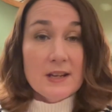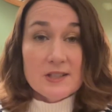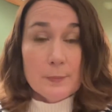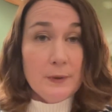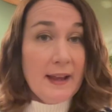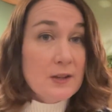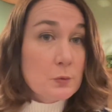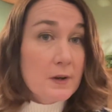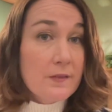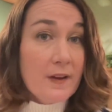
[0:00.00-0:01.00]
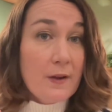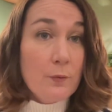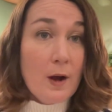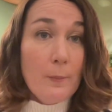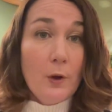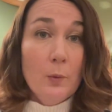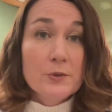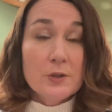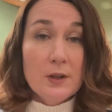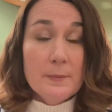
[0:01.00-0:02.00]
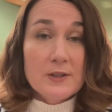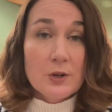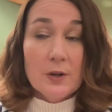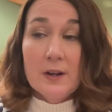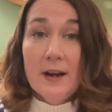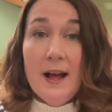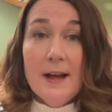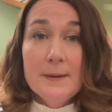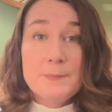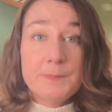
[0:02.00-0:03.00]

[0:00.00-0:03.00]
It's a plain 25 watt bulb, so let me turn it on.